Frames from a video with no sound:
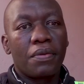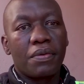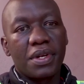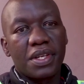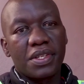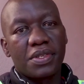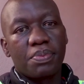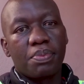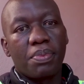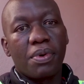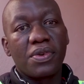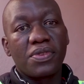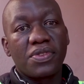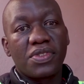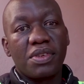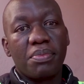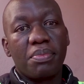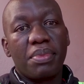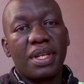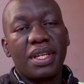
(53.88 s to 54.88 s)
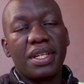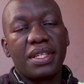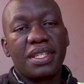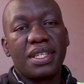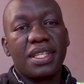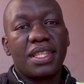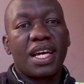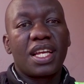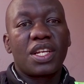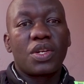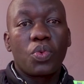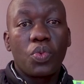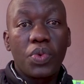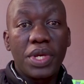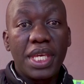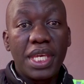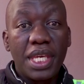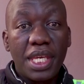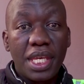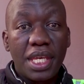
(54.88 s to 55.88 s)
responsibility that
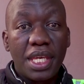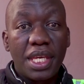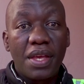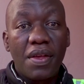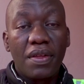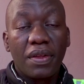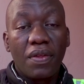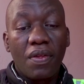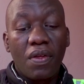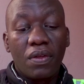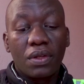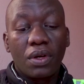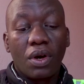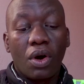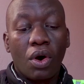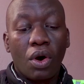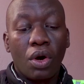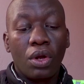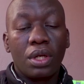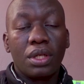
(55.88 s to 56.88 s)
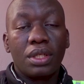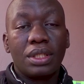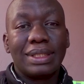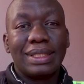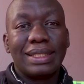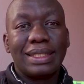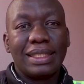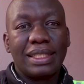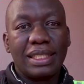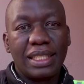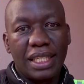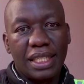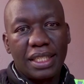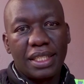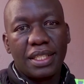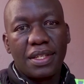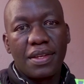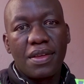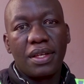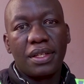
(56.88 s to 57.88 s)
we all
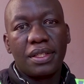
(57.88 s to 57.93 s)
need.